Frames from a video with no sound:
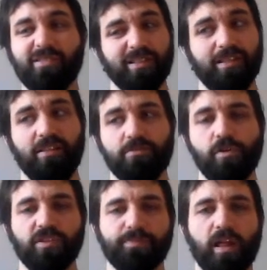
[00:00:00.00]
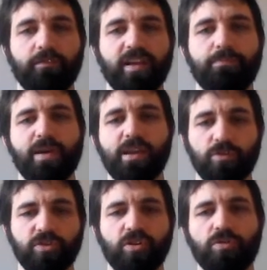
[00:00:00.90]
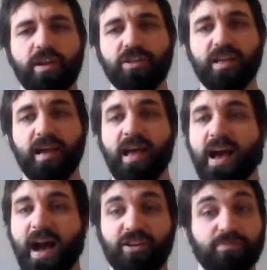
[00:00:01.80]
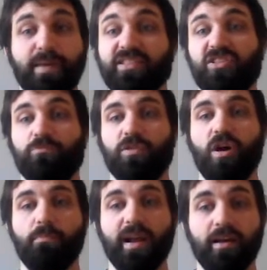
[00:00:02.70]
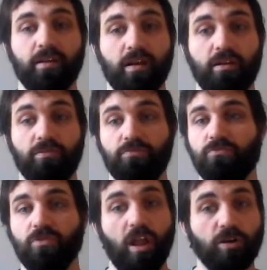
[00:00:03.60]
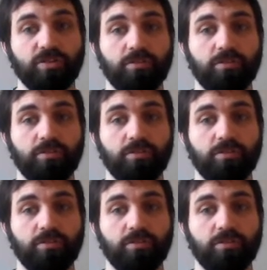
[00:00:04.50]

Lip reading: Little removal spell if need be, grows your creature, and just messes up with combat a lot.